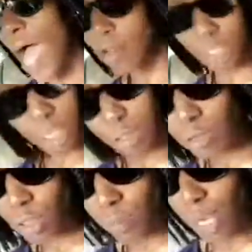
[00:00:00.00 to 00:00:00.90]
I'll tell
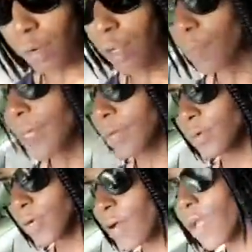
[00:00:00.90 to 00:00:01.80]
you tomorrow. But
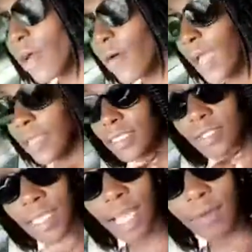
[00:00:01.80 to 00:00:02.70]
we're going away. So
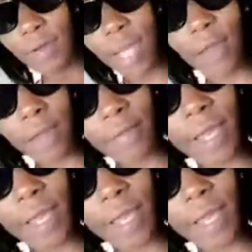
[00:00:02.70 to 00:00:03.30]
tonight, we gotta go get